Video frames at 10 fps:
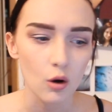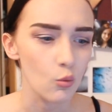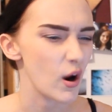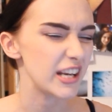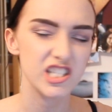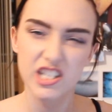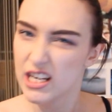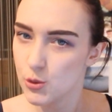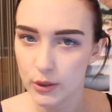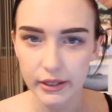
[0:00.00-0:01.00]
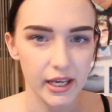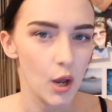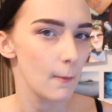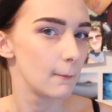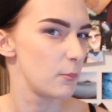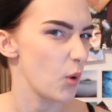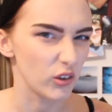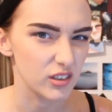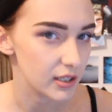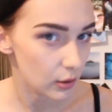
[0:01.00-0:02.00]
We're genuinely
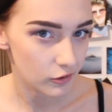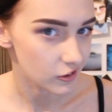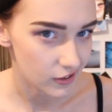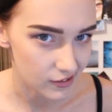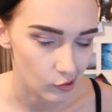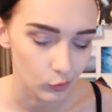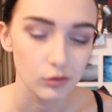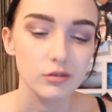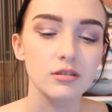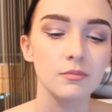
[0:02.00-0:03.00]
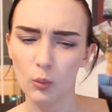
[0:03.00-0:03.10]
bonding with other souls.